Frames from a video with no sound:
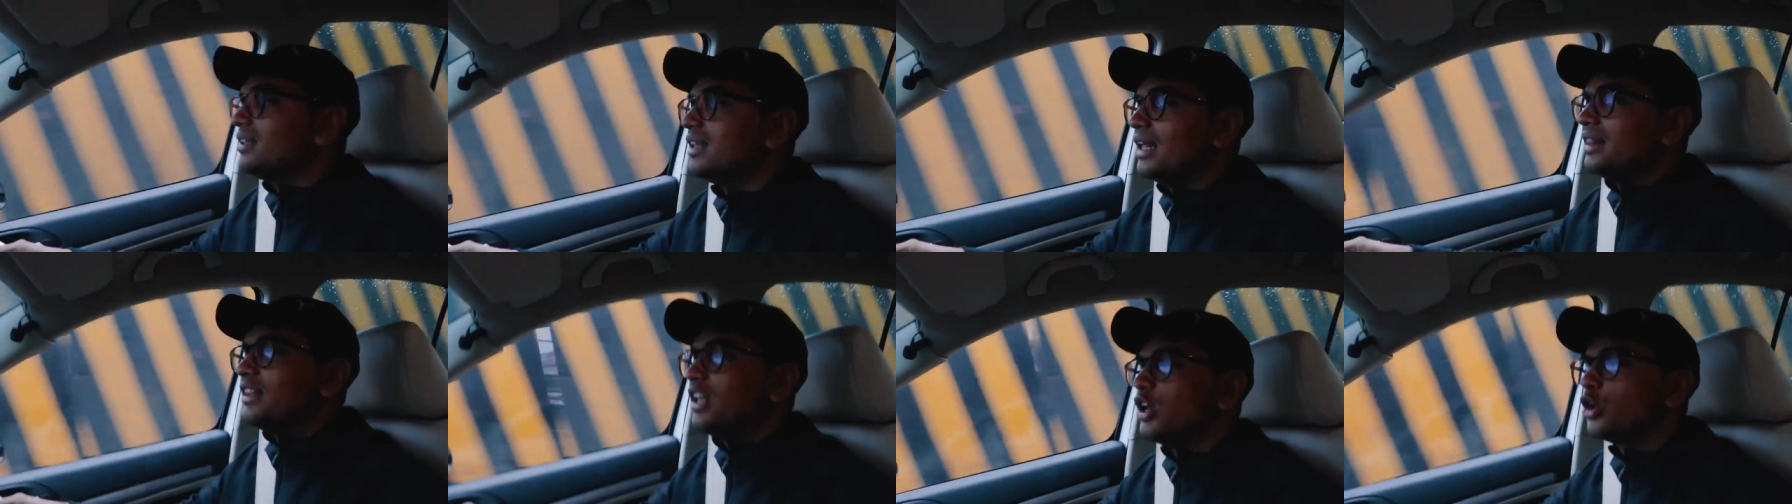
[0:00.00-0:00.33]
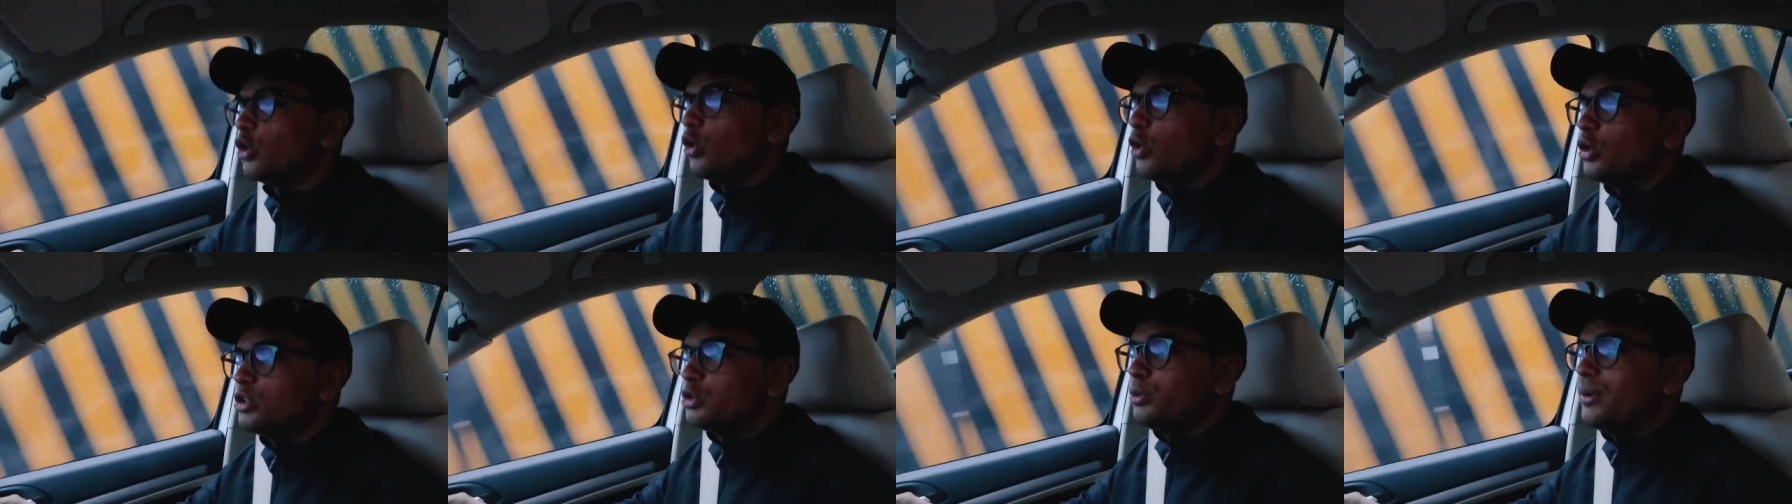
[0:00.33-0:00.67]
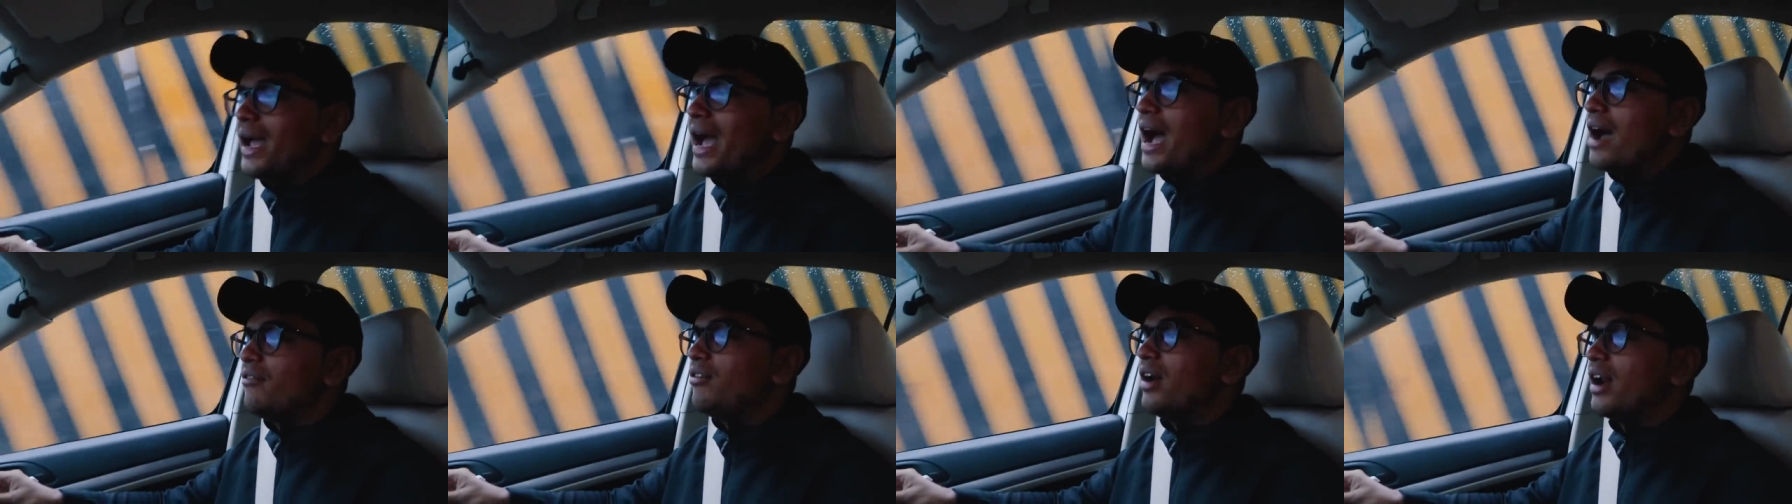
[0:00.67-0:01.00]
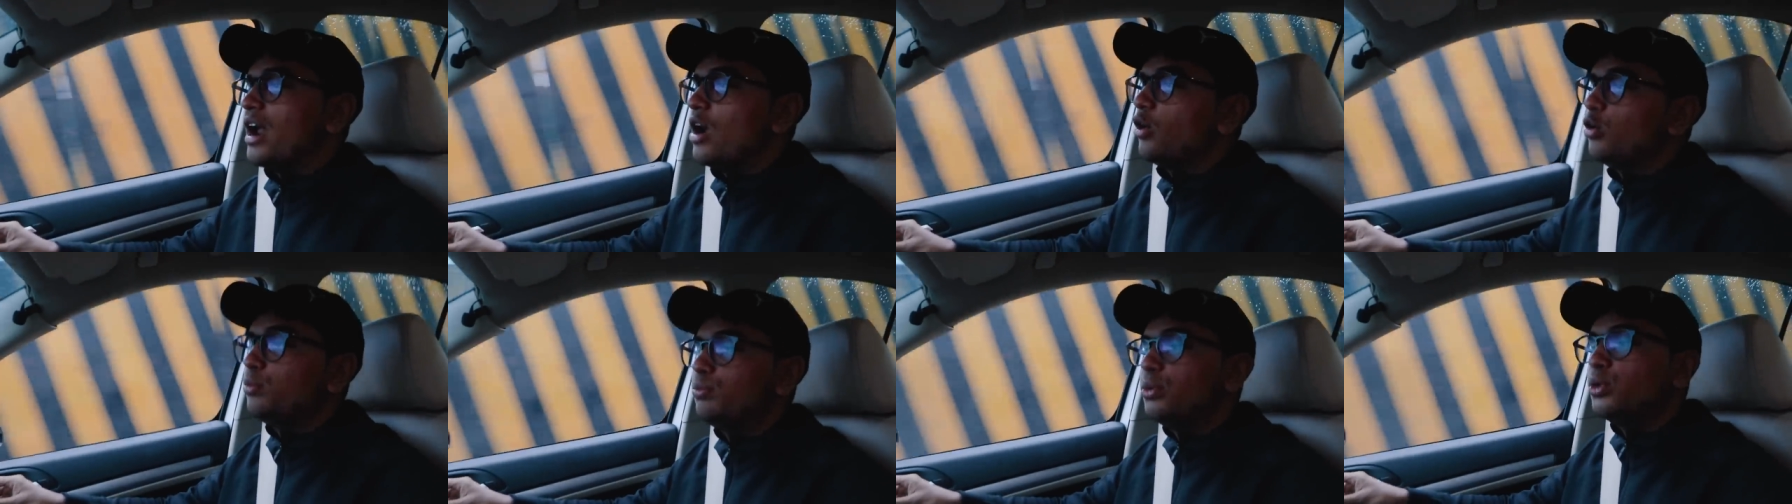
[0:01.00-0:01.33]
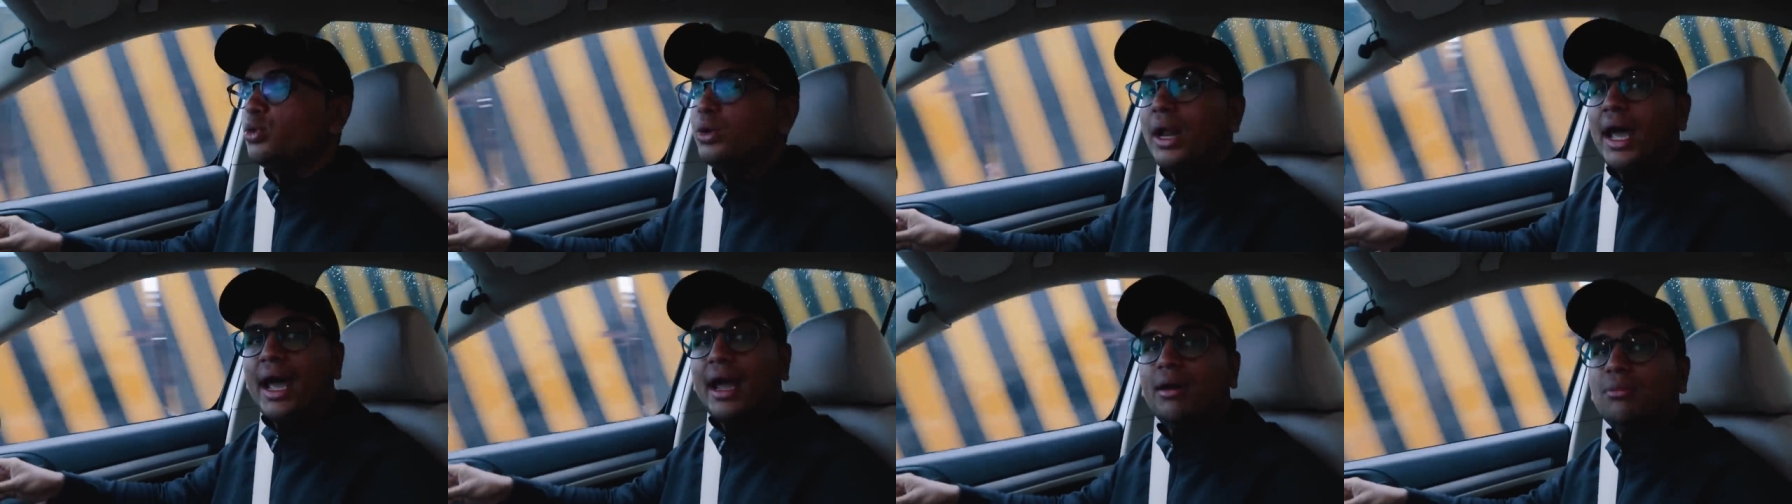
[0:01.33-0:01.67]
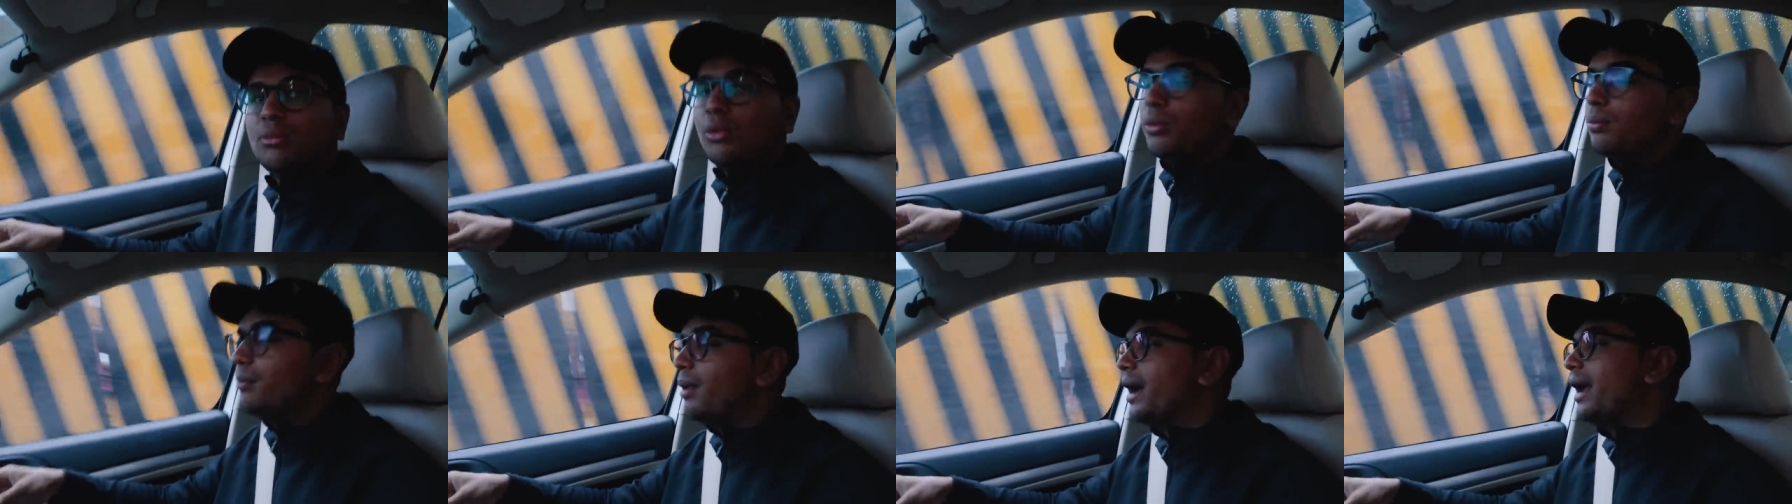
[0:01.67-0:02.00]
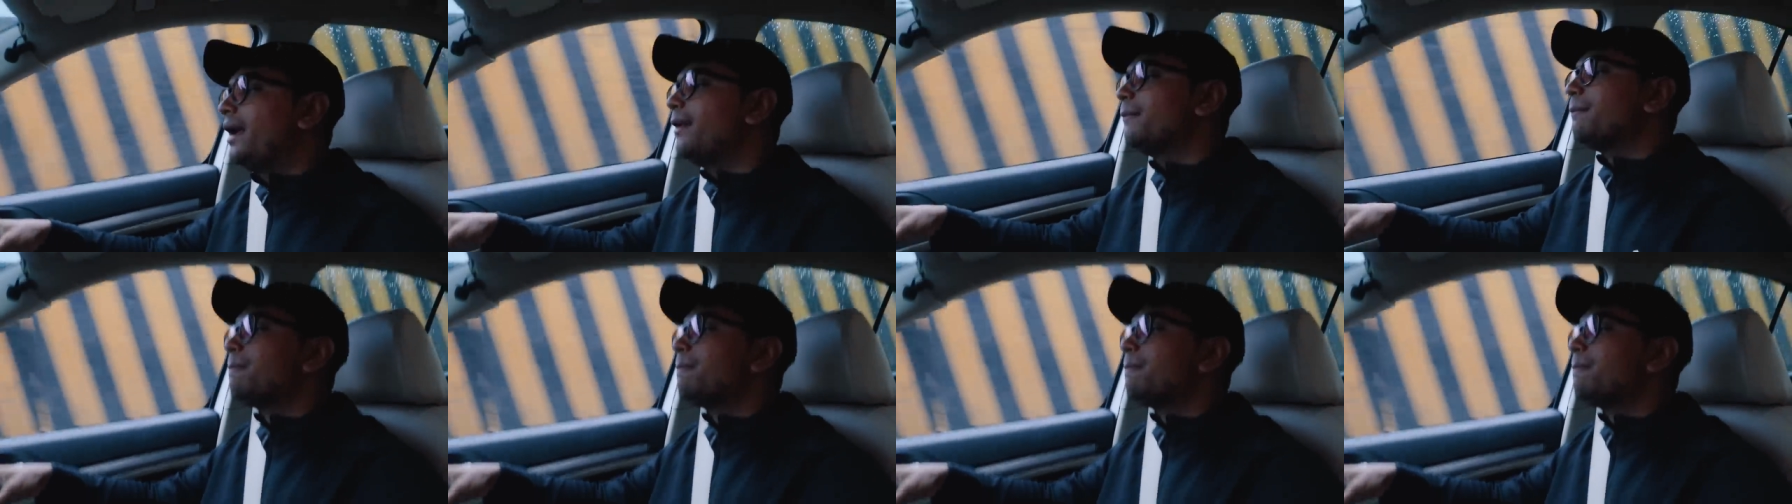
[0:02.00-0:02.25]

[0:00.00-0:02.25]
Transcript: than the roads we have around Pune and Mumbai.